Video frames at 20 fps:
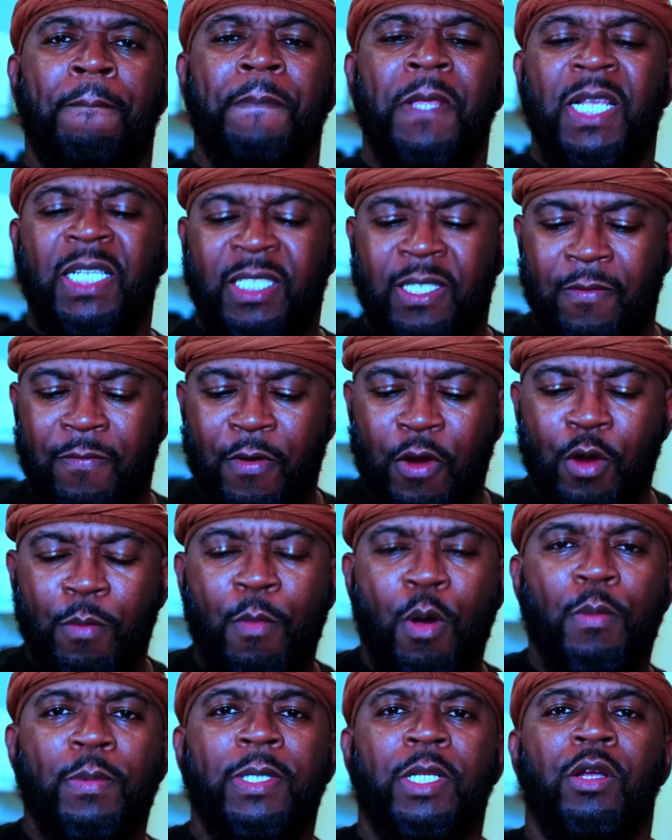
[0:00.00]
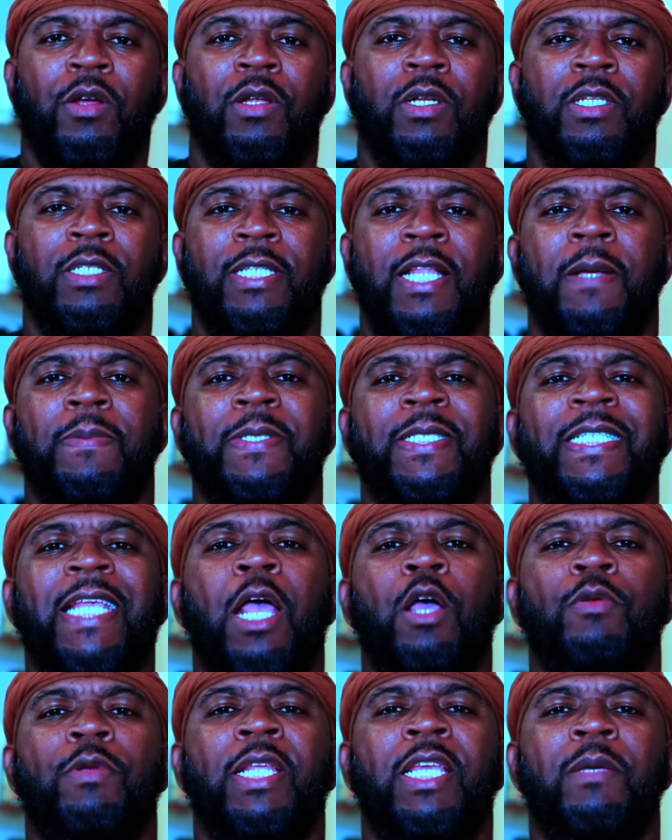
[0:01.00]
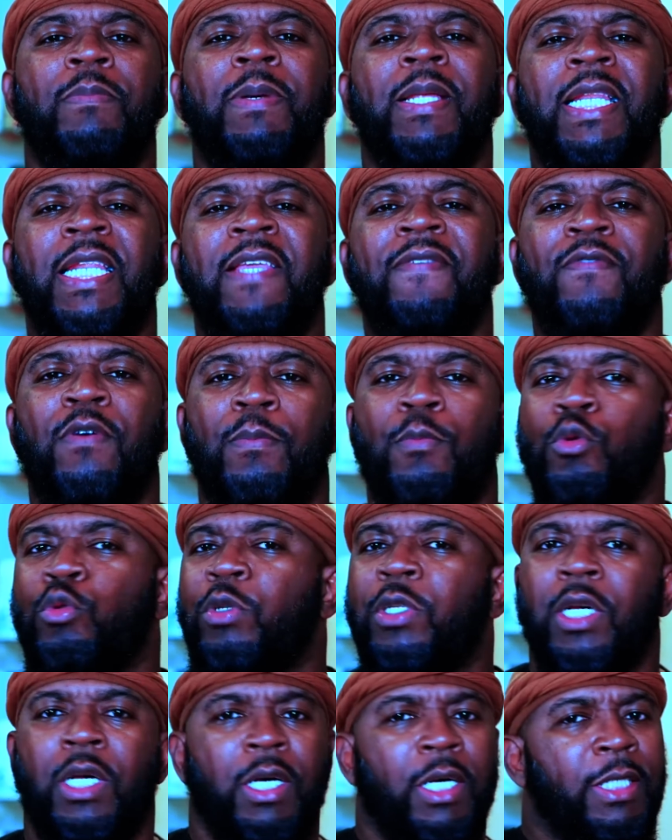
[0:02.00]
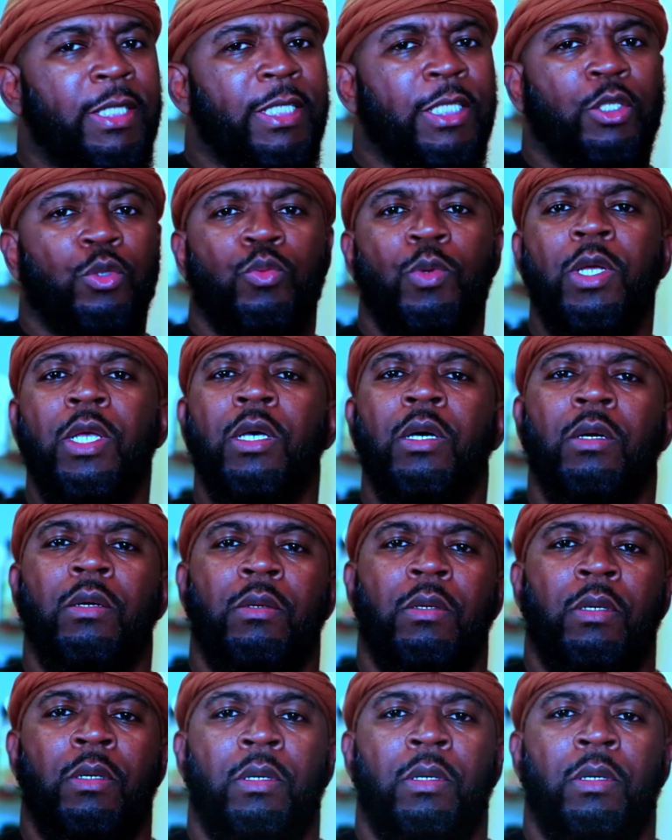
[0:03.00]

it's the very moment they're going to stop sounding believable to us as well.